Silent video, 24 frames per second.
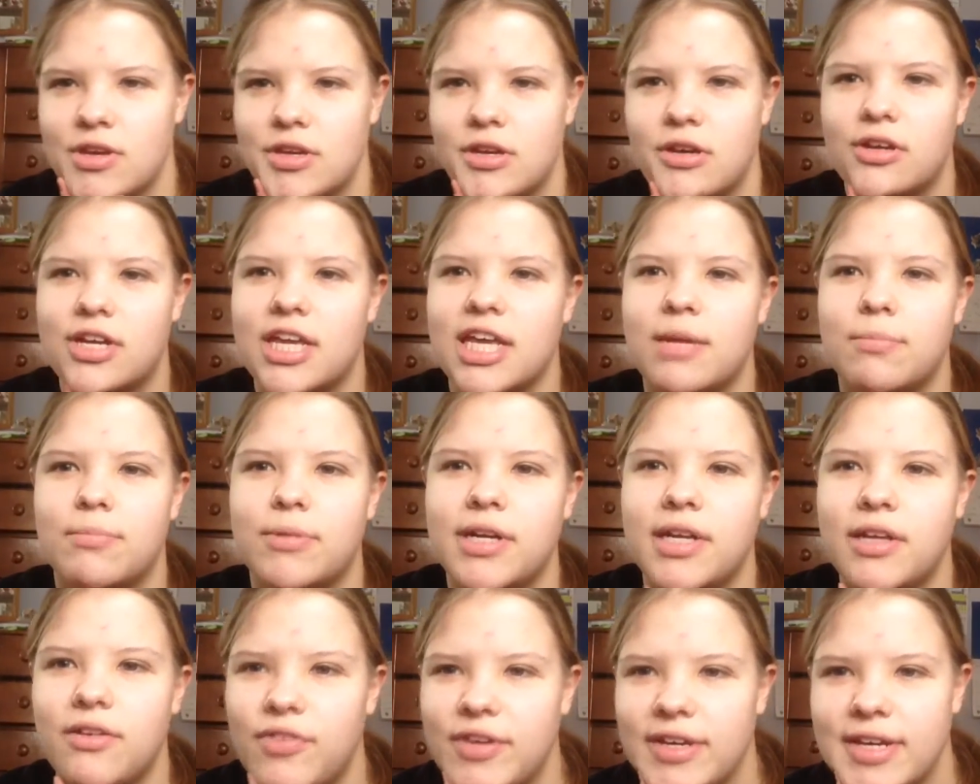Okay, but
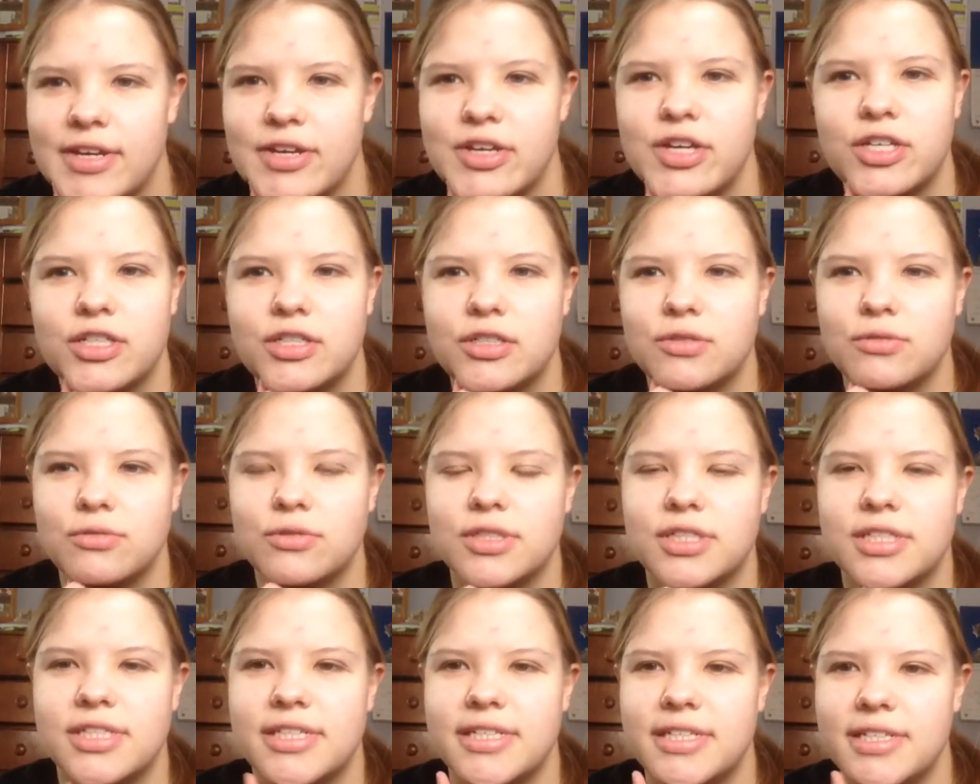if he
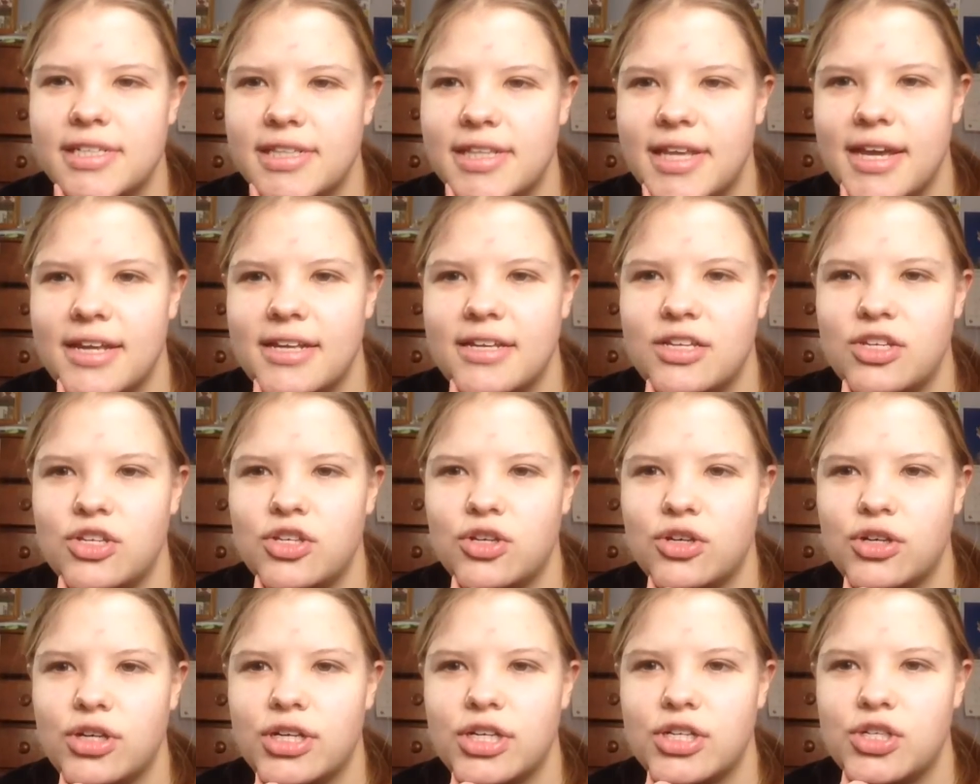knows that
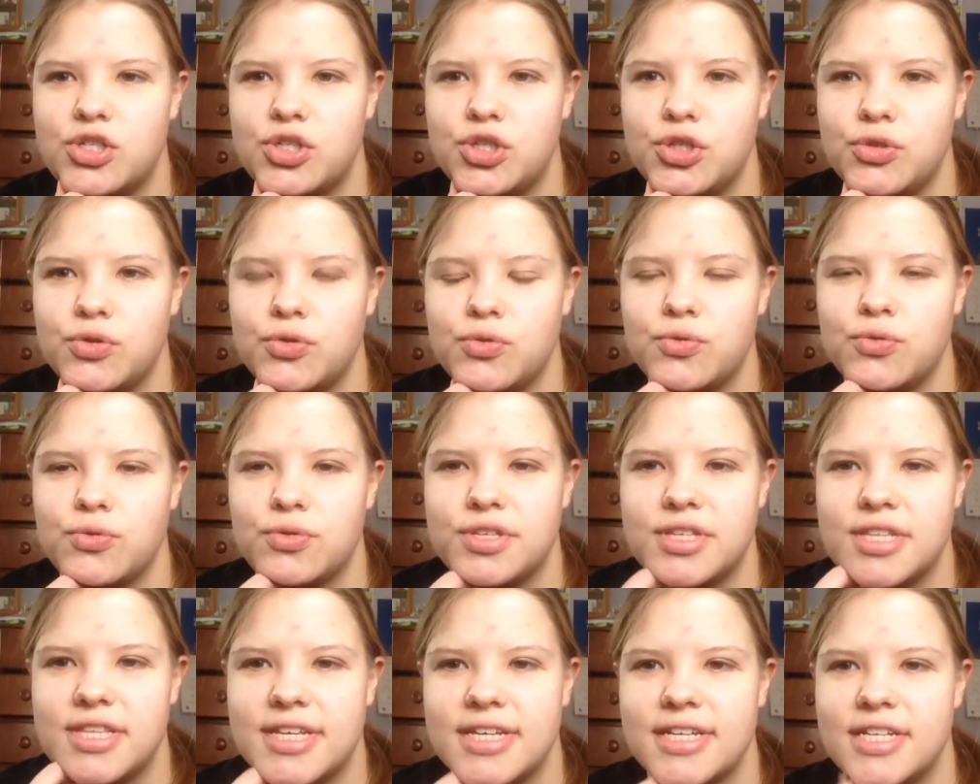you're going to
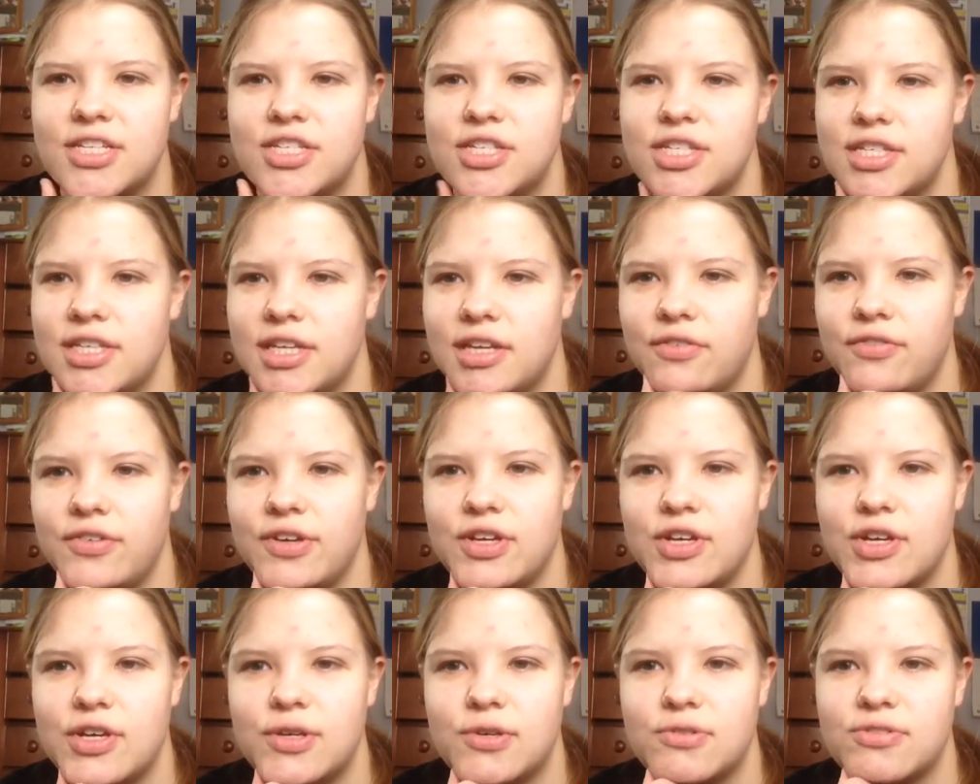choose this, if he
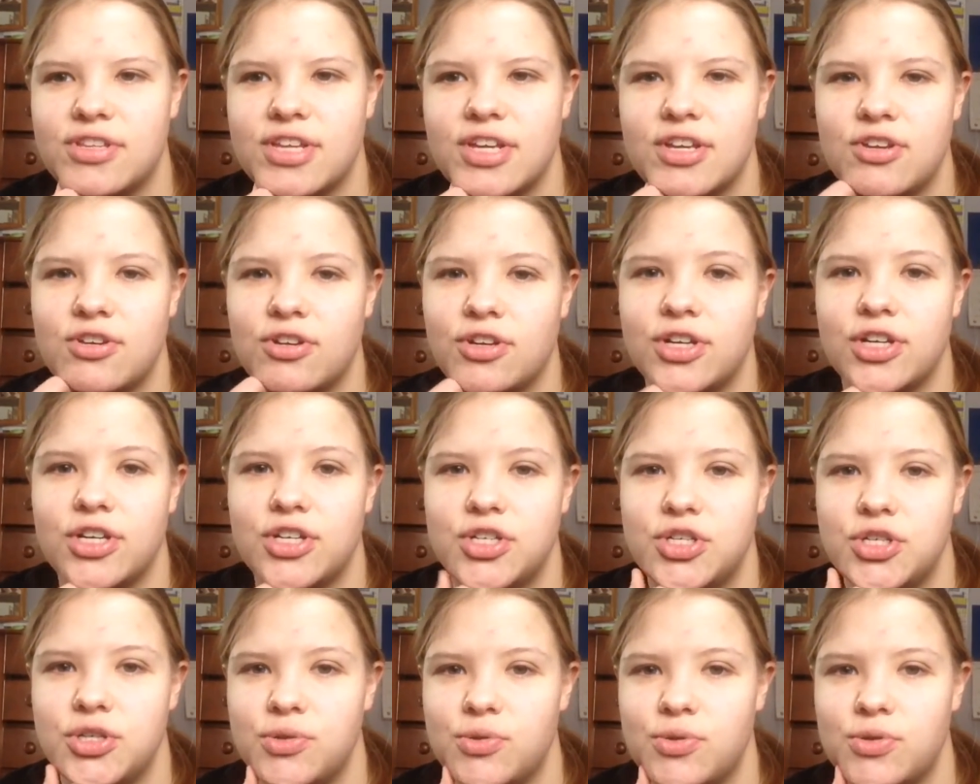knows that you're going to
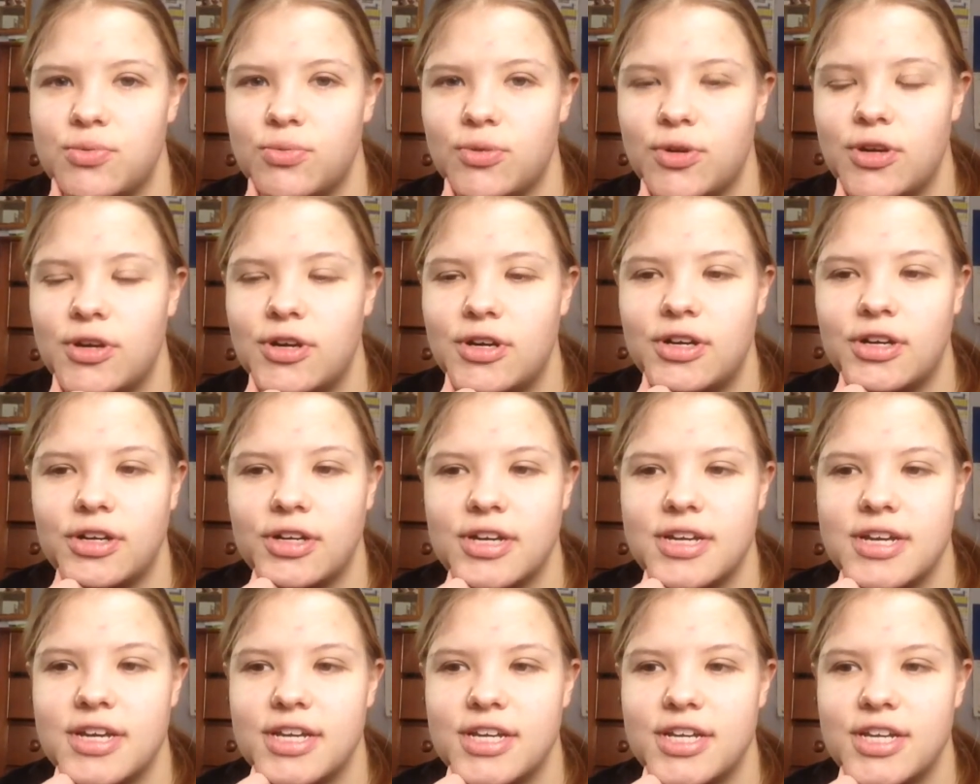choose
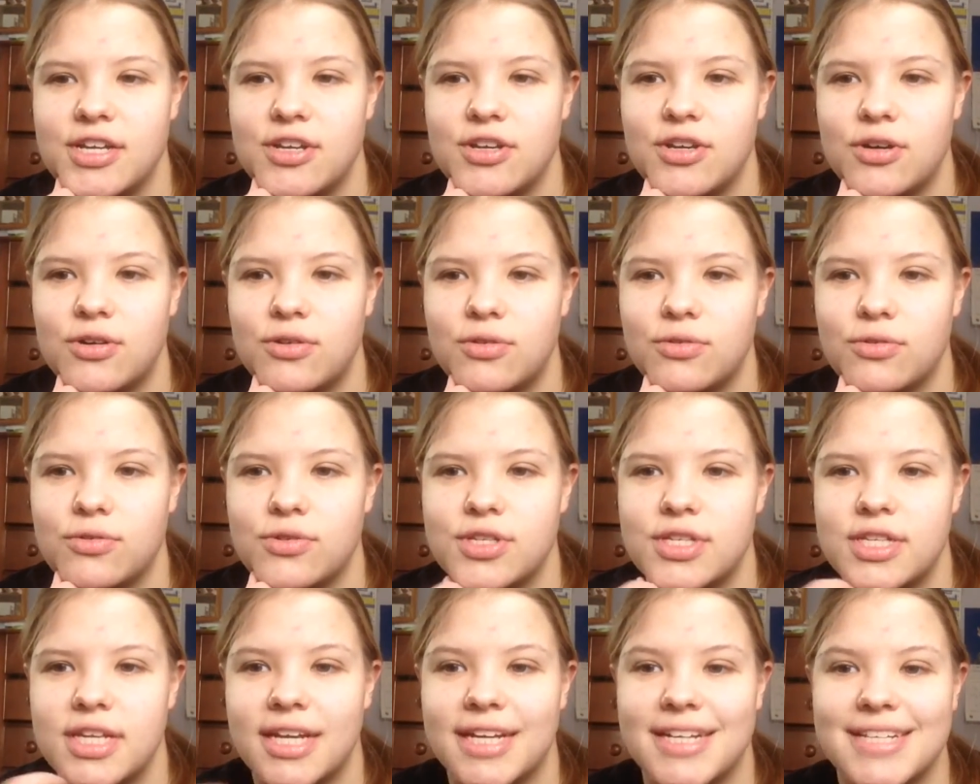wrong, and he
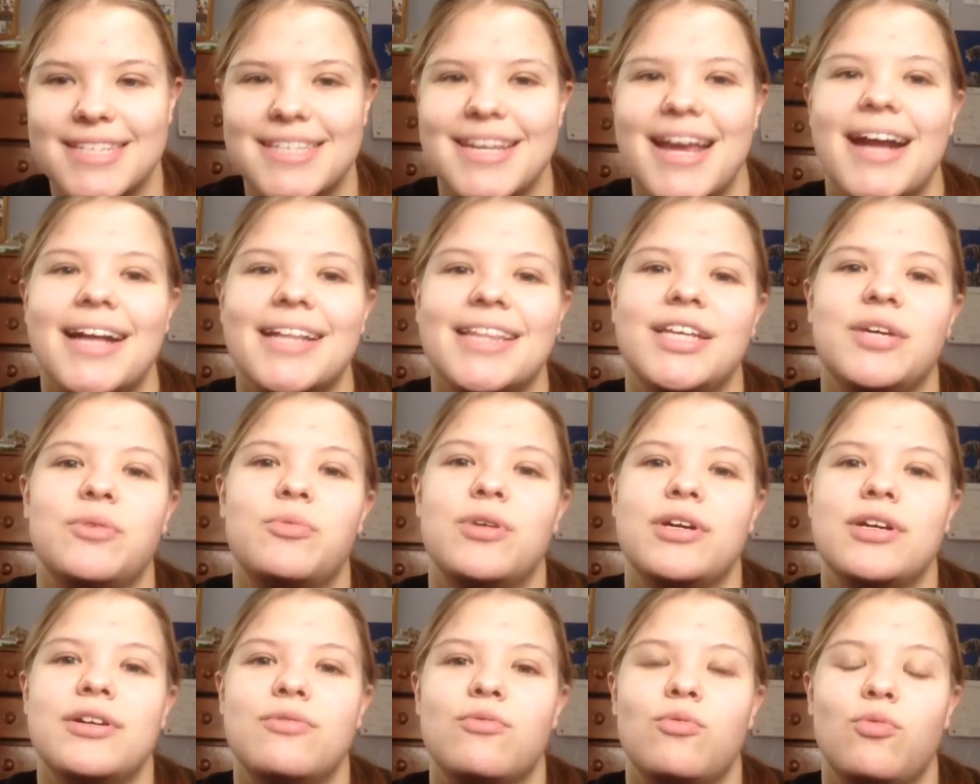knows exactly
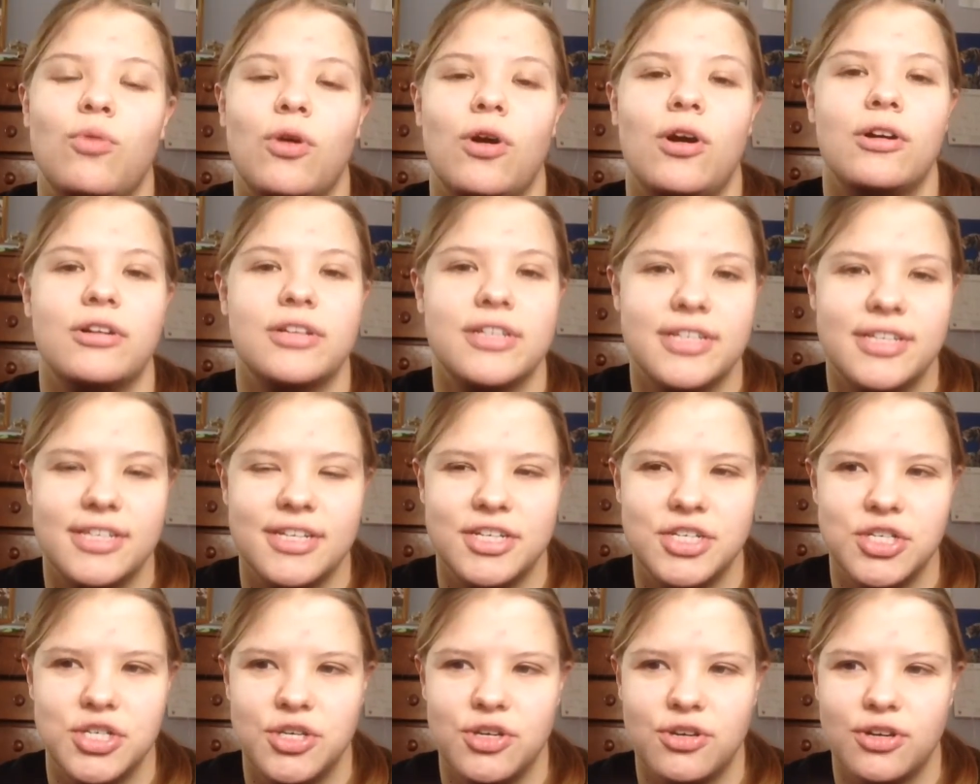what wrong
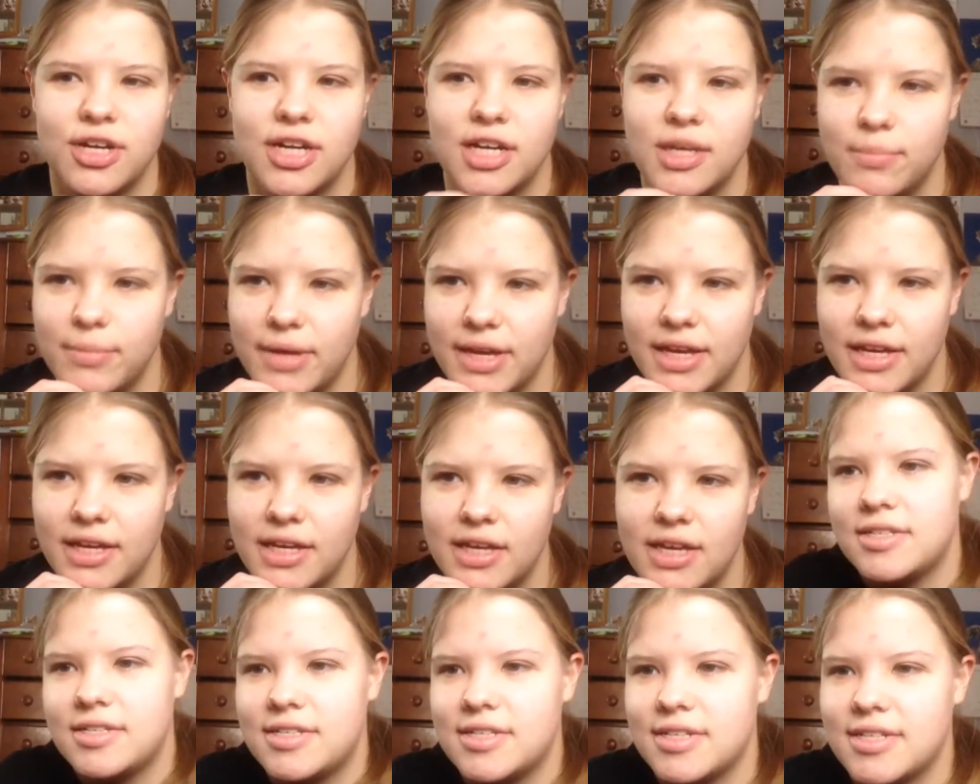decision you're going to
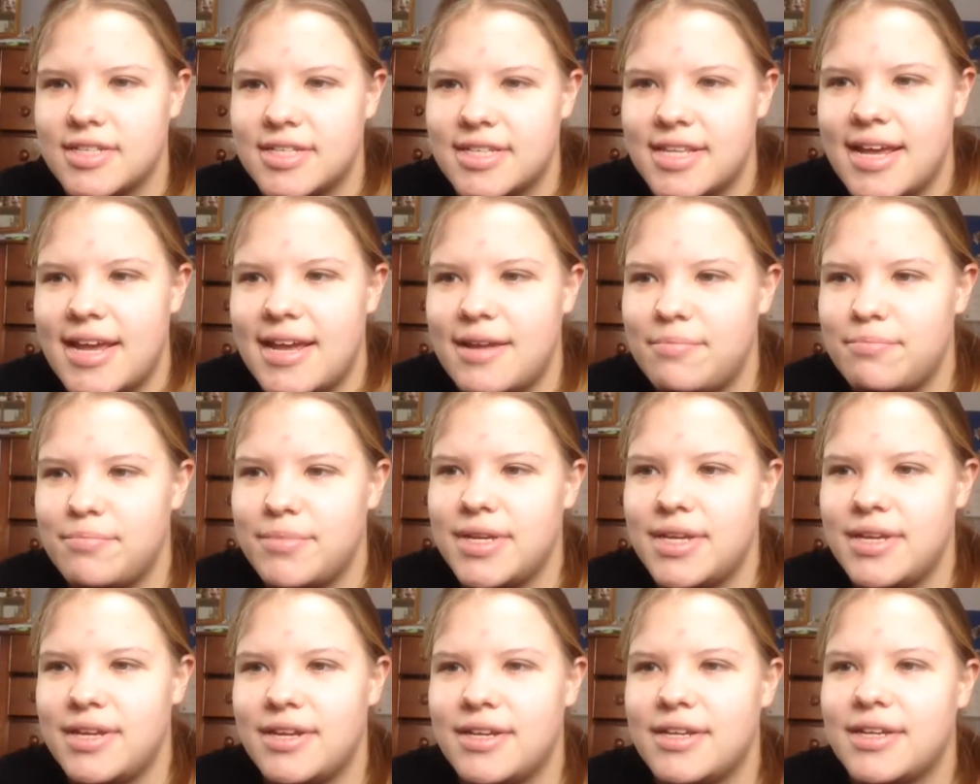make, does that
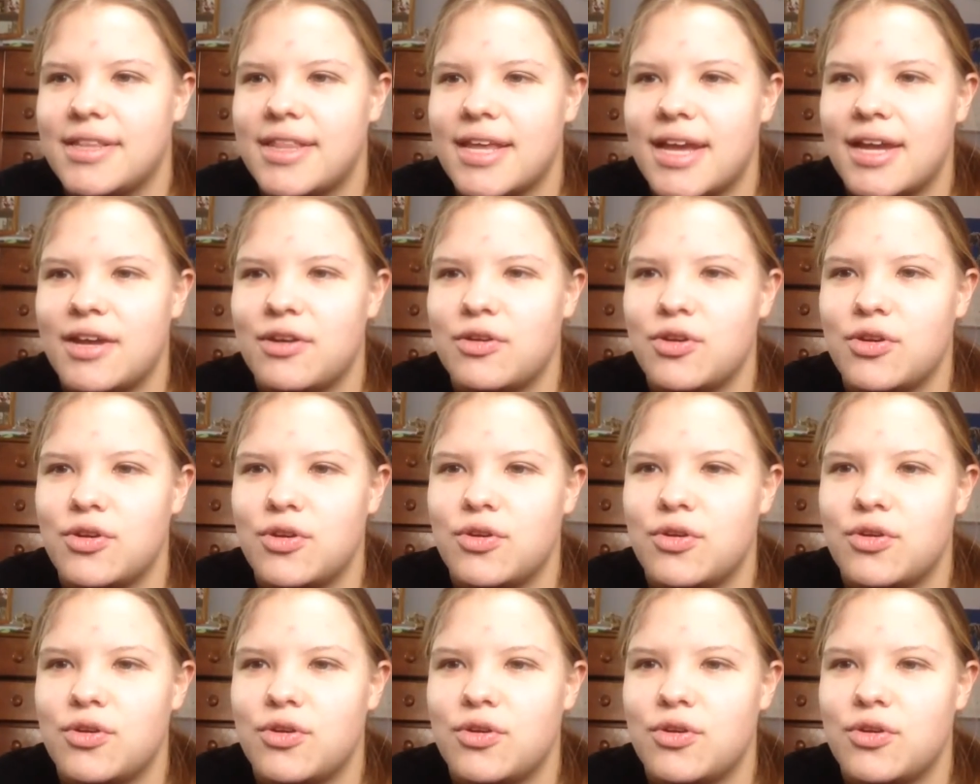mean that